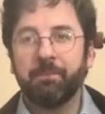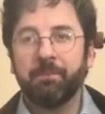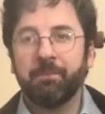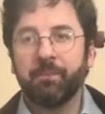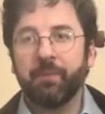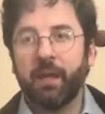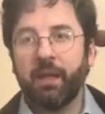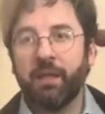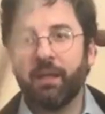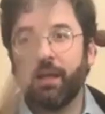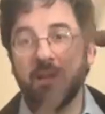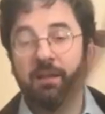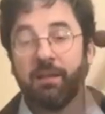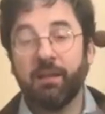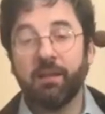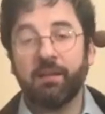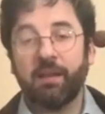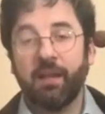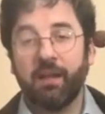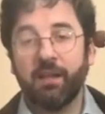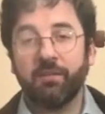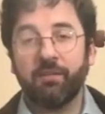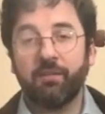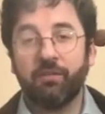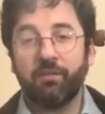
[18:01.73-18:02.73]
And I think
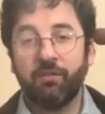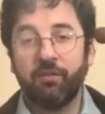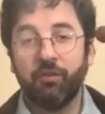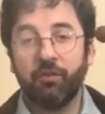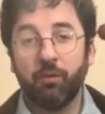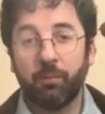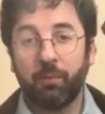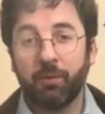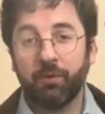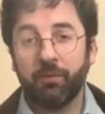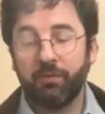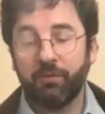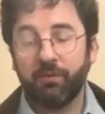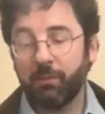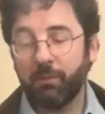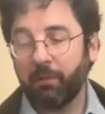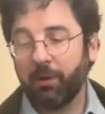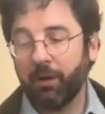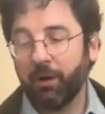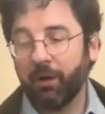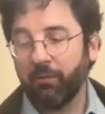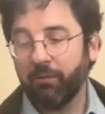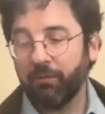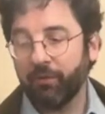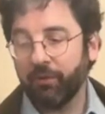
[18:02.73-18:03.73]
that's super, super
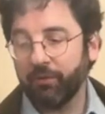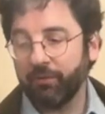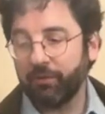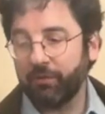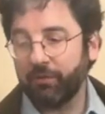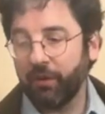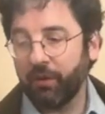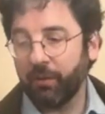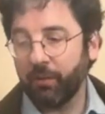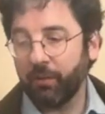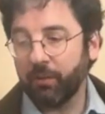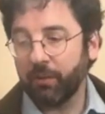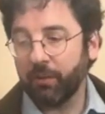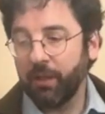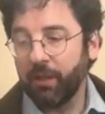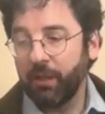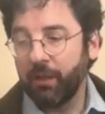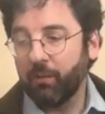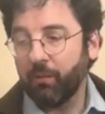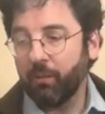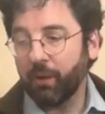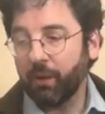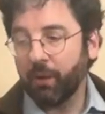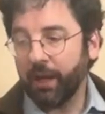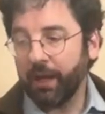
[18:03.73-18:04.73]
helpful. So
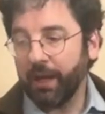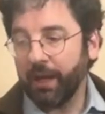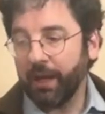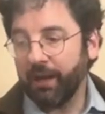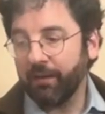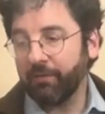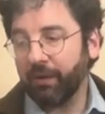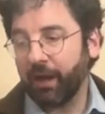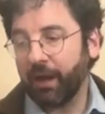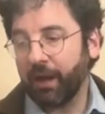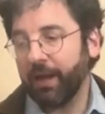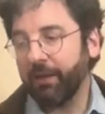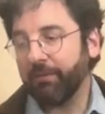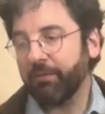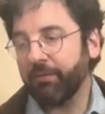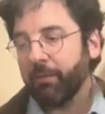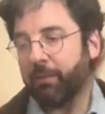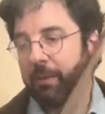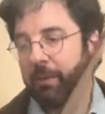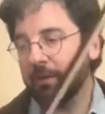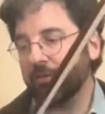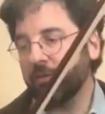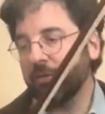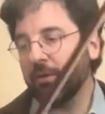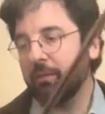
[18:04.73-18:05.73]
what I have the
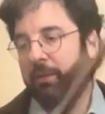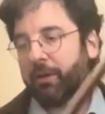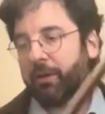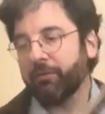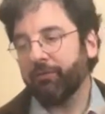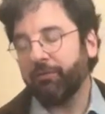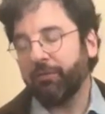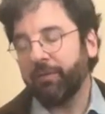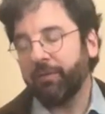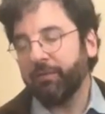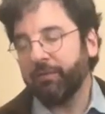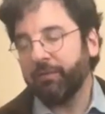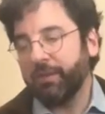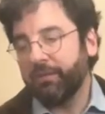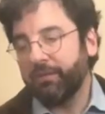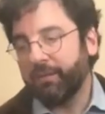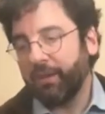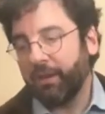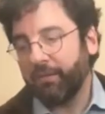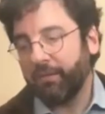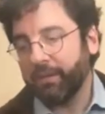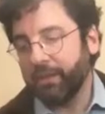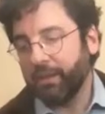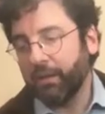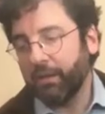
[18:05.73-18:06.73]
metronome on
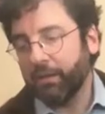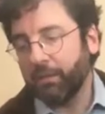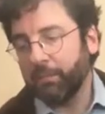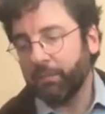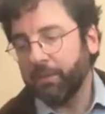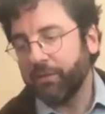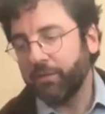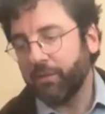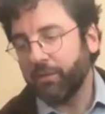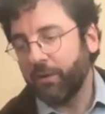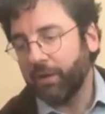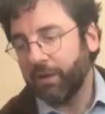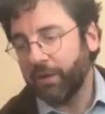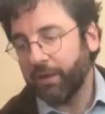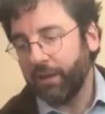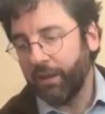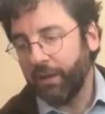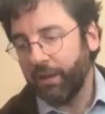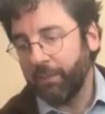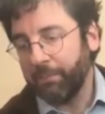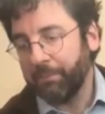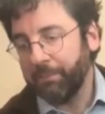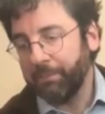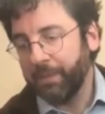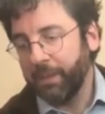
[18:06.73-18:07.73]
57 here. Let me turn it
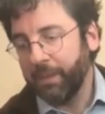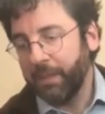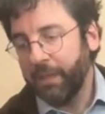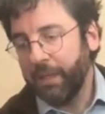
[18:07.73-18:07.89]
up.